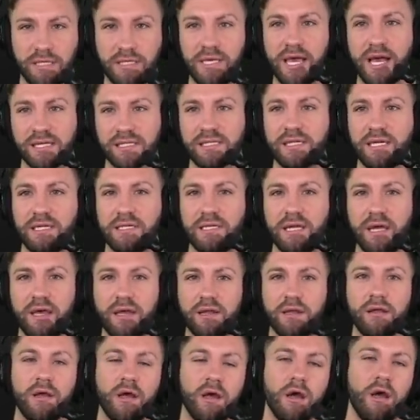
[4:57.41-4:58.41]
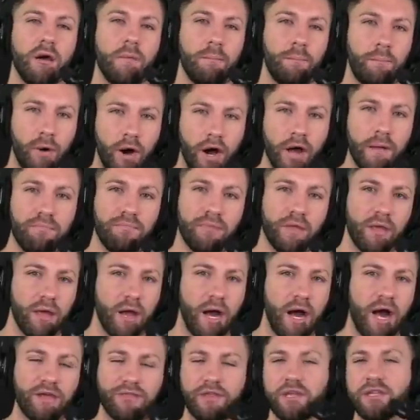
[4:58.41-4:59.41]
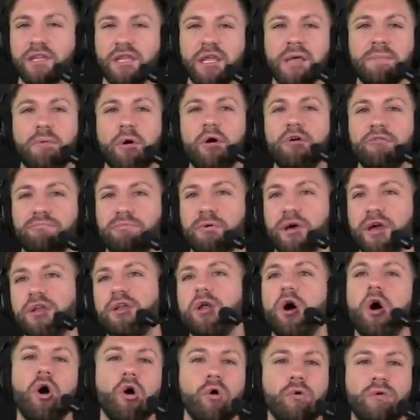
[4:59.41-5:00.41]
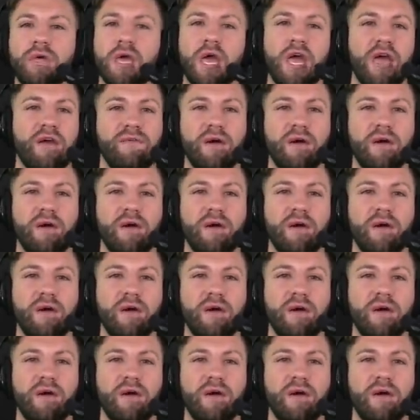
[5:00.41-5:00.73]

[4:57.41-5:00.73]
Yes, he did, but I thought they both played okay.